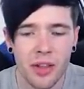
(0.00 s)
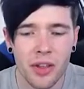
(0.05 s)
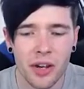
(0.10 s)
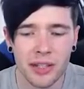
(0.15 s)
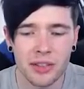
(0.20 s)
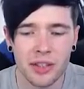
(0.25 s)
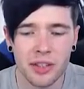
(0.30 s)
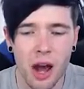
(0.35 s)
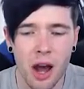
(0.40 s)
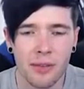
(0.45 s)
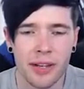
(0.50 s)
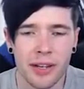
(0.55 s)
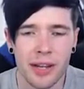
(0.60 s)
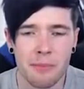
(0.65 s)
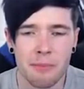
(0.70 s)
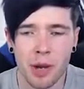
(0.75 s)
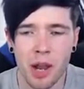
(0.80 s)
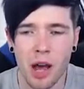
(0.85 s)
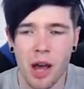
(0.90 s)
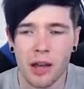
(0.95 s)
that it's covered in
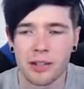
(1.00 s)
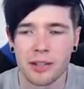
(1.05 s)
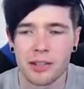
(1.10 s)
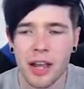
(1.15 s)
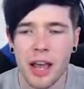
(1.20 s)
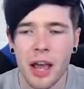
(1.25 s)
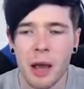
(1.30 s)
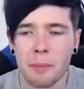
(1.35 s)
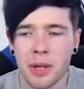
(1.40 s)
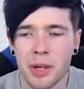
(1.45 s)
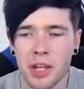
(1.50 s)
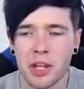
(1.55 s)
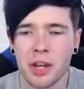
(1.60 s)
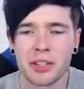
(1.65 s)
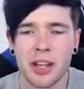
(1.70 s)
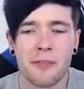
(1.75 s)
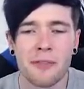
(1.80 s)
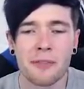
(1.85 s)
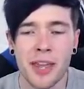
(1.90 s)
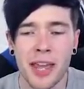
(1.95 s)
blood
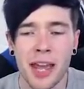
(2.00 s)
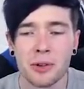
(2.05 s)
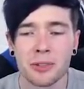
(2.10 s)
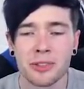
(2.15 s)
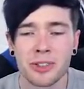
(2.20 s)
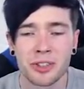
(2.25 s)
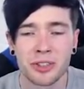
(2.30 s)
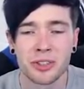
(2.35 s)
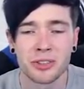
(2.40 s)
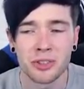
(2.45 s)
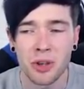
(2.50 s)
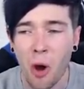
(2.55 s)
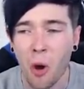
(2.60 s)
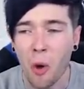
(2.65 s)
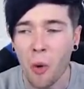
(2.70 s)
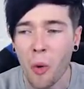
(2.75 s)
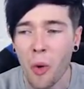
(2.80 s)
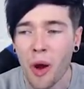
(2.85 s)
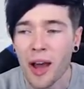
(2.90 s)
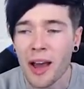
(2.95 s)
because I've killed
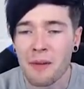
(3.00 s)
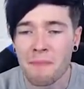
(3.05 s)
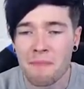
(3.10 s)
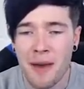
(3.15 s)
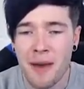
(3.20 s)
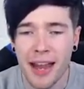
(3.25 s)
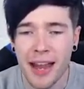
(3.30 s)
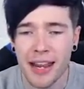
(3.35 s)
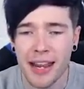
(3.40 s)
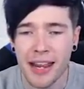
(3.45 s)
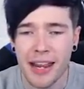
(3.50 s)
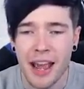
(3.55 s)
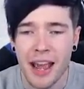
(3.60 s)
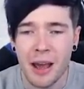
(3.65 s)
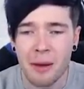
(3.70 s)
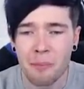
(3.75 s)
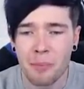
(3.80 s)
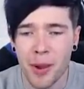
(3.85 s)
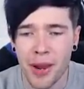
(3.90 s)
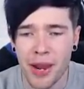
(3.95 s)
so many
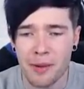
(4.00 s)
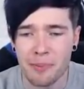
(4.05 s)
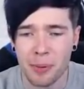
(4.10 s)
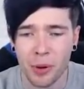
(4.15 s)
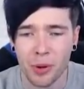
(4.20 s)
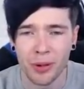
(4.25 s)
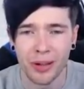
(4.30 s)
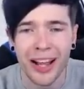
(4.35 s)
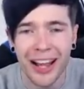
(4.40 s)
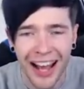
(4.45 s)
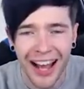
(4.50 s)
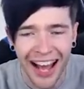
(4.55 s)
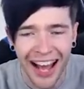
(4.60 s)
people.